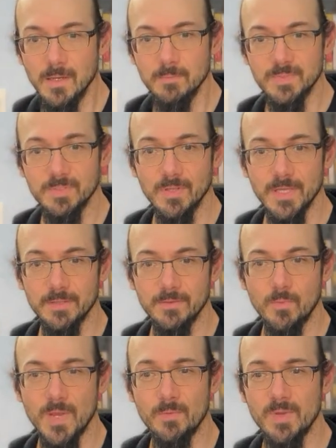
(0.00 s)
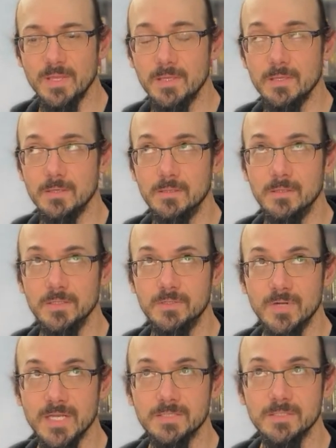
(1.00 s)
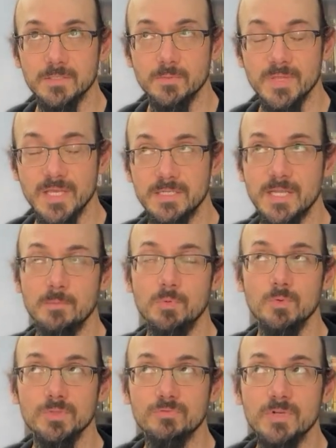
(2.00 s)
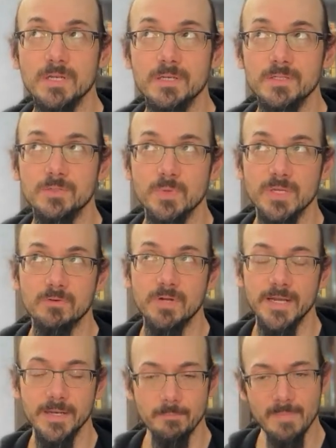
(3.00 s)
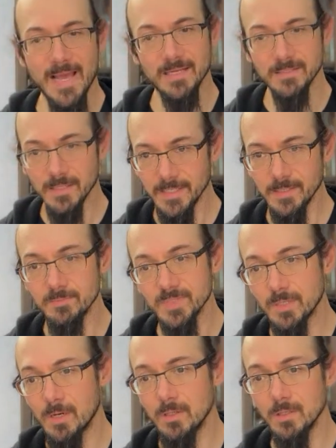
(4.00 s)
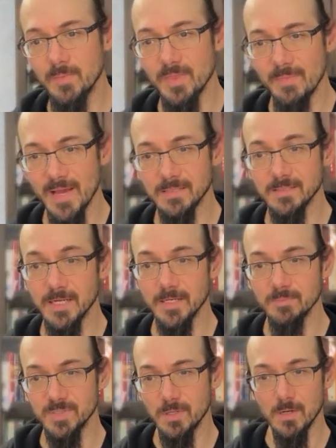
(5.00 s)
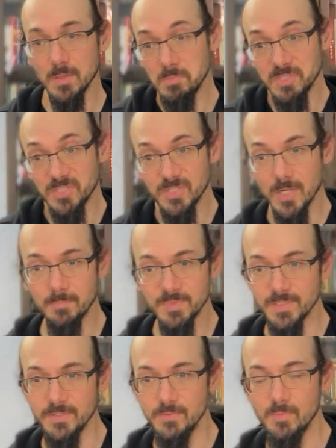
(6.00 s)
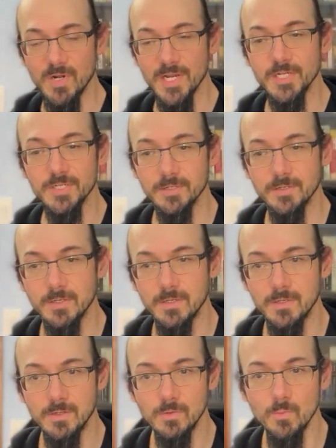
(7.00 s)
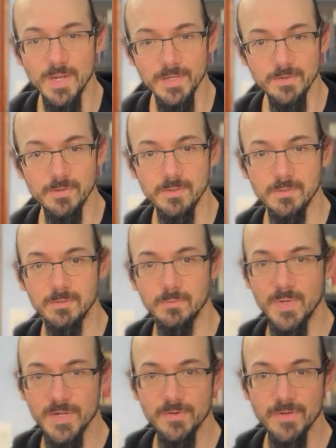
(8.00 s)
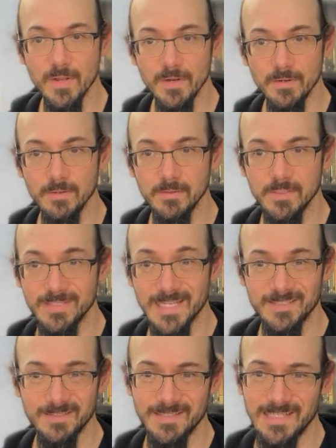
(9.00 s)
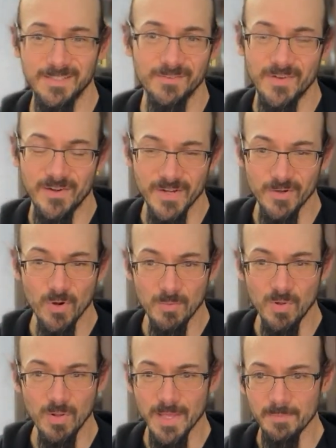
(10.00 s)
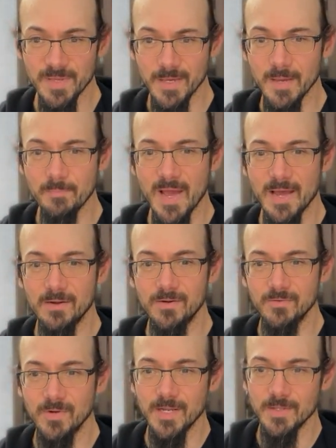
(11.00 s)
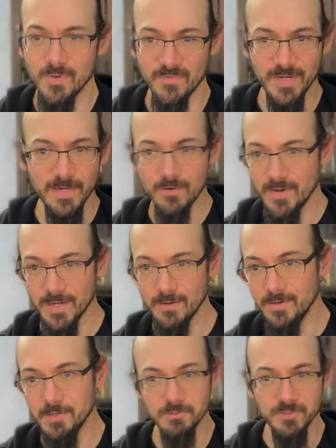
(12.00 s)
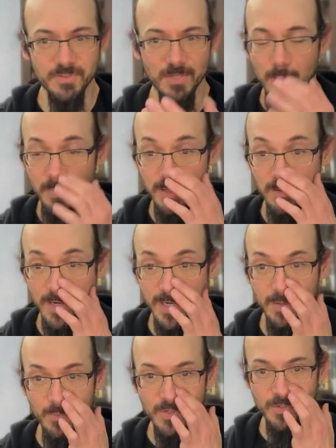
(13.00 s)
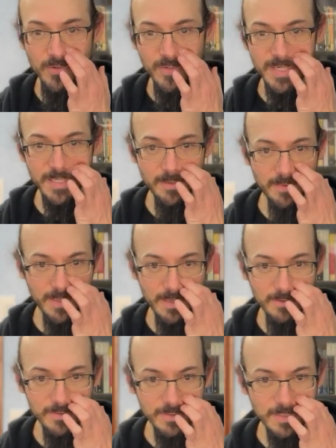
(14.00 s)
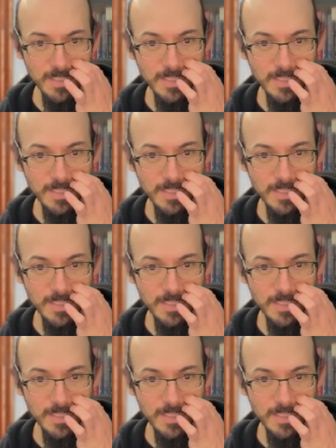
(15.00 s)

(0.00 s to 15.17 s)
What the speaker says: So like the way we addressed this when that table was written is we created a max items column, and the max items column just stops the enumeration when you're done, because that's a very normal API pattern, right? You have an iterator and you just stop iterating when you don't need anything else.